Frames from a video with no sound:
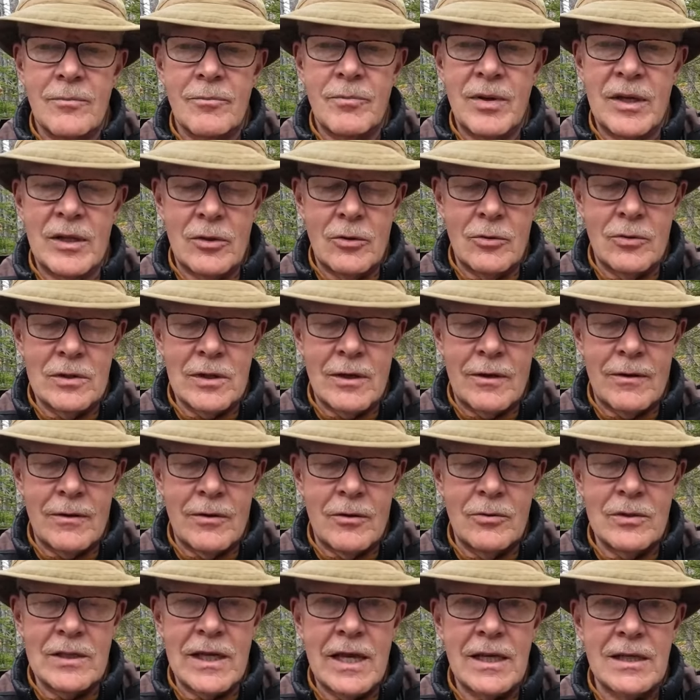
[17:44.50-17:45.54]
but there's a
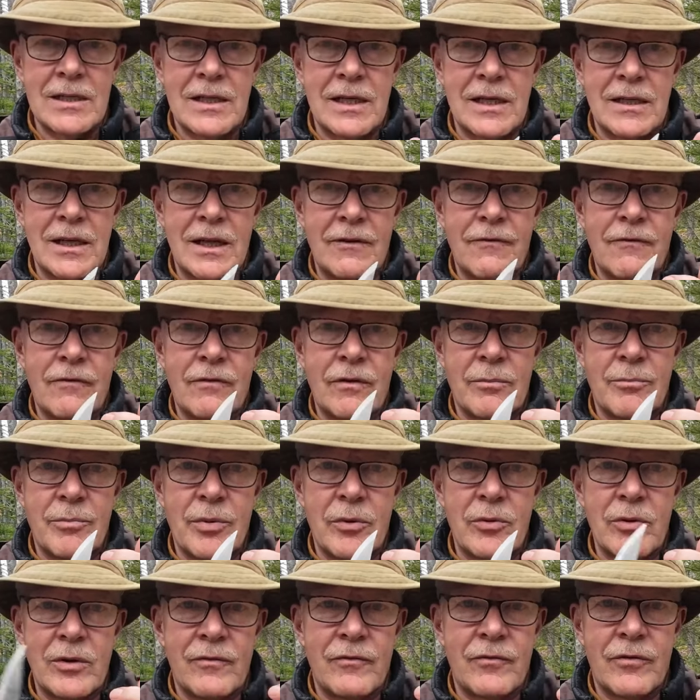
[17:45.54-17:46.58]
there's actually enough of a
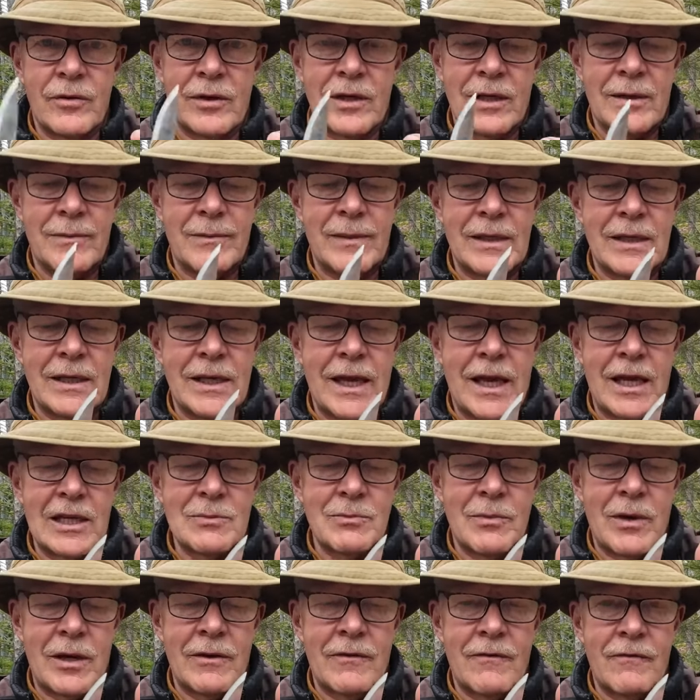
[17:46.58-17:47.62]
burr for me to catch
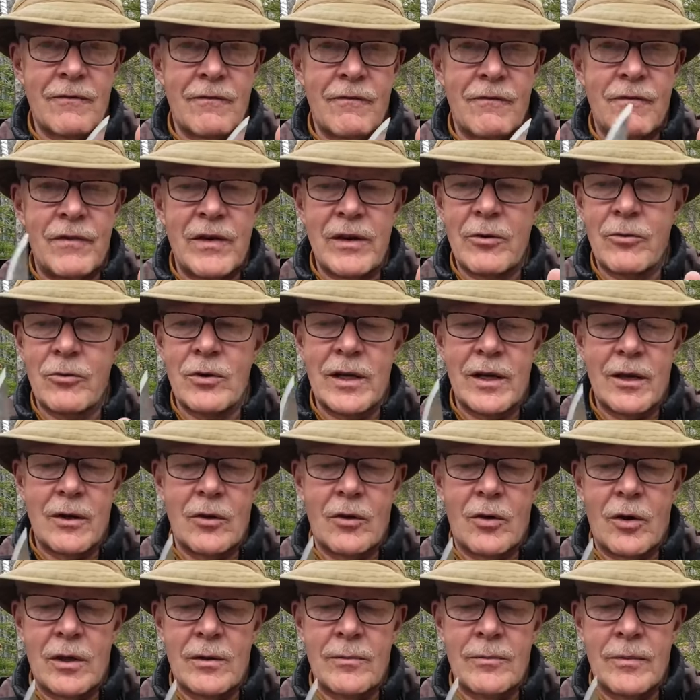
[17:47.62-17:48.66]
my fingernail
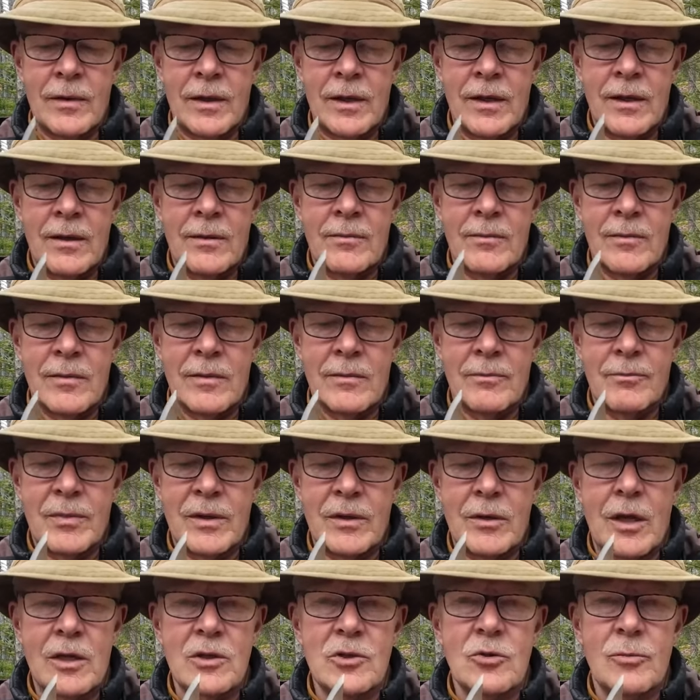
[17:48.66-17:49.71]
on
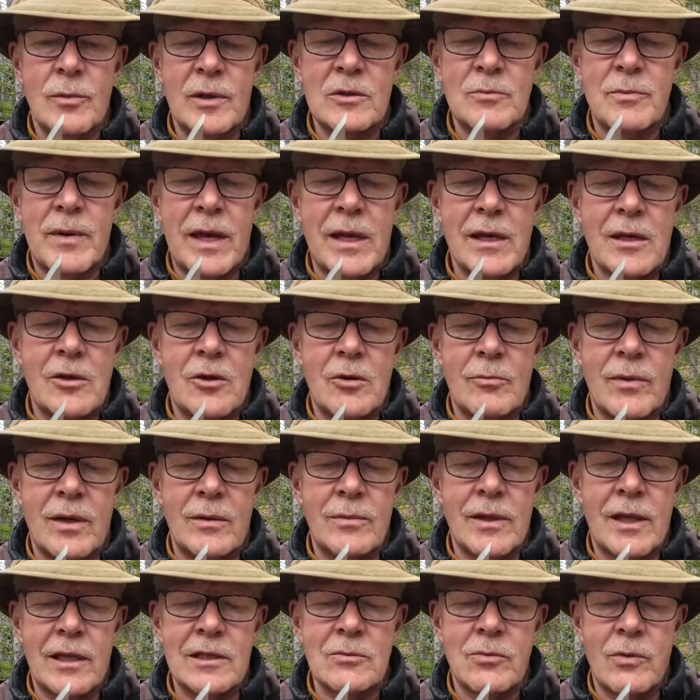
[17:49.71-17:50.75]
but not so much back here.
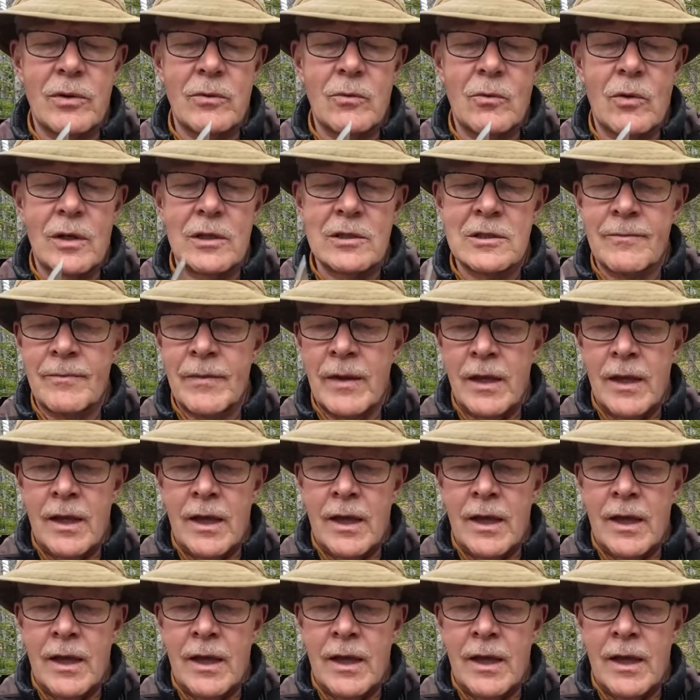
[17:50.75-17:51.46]
Maybe that's what it was.